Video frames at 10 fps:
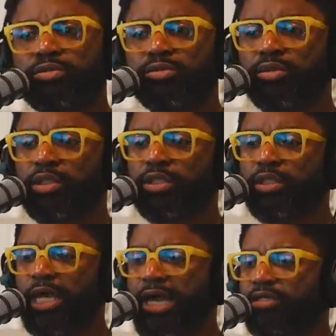Uh,
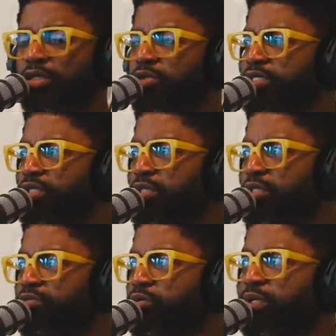Ask the question a
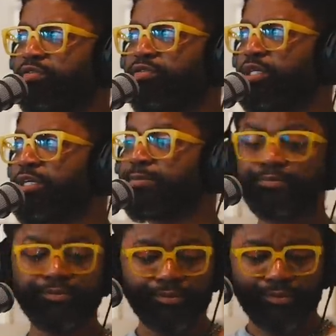different way if you can.
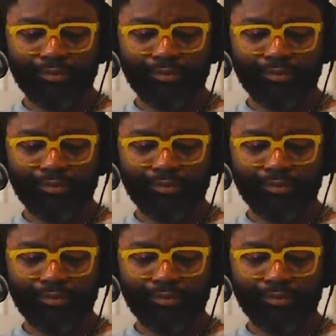Yeah.